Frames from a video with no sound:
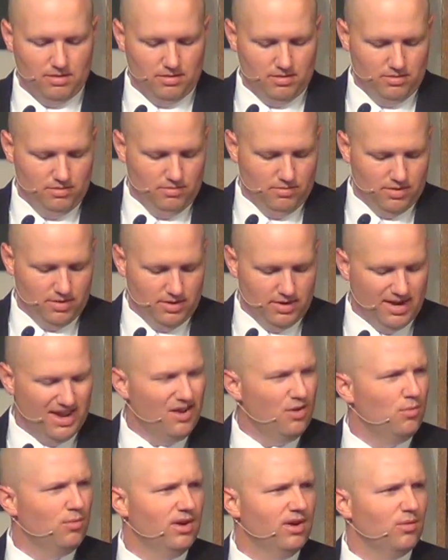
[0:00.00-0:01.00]
You can
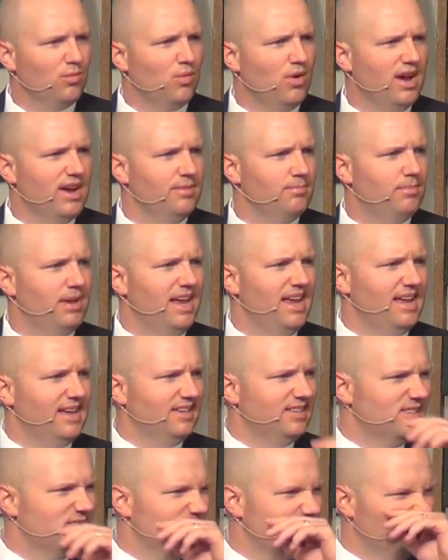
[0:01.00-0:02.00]
now wear white
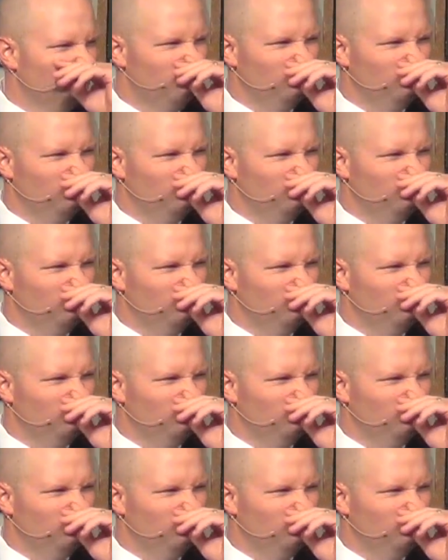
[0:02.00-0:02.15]
pants.